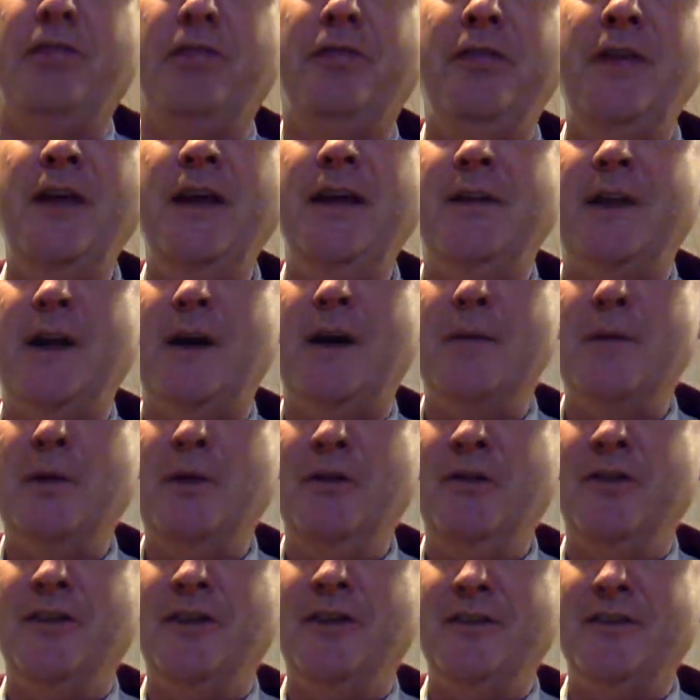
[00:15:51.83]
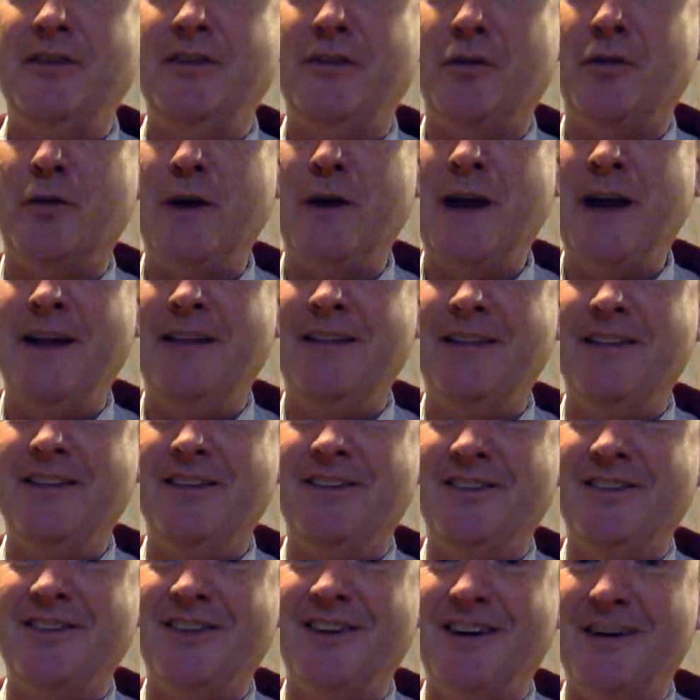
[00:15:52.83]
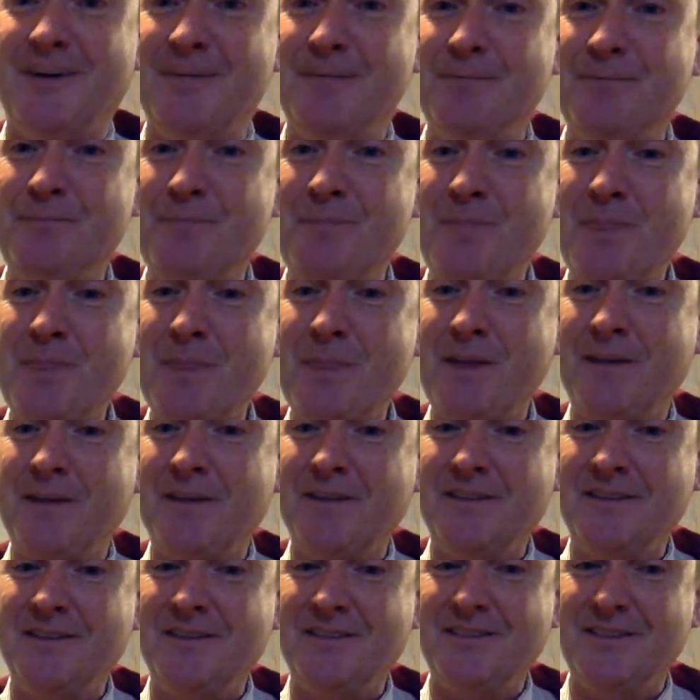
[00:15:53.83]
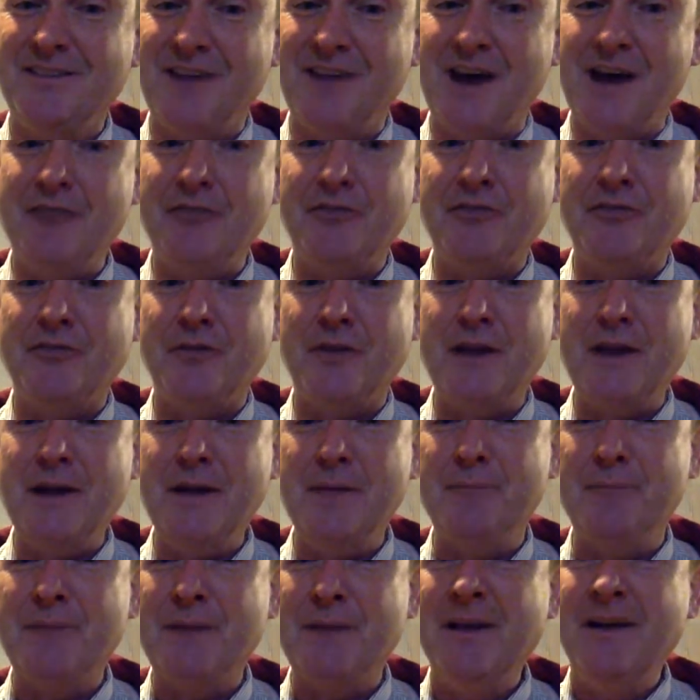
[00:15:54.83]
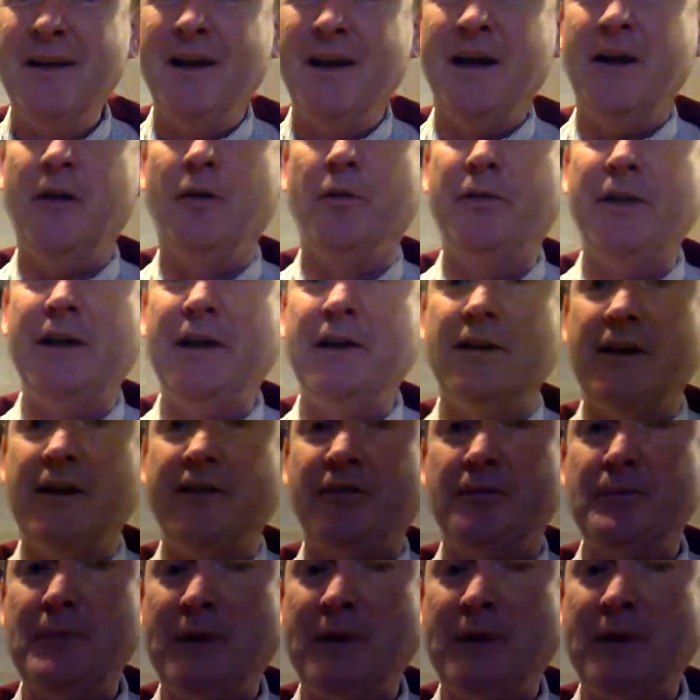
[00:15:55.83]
thing that I'm using to create this live stream, I don't think it lets me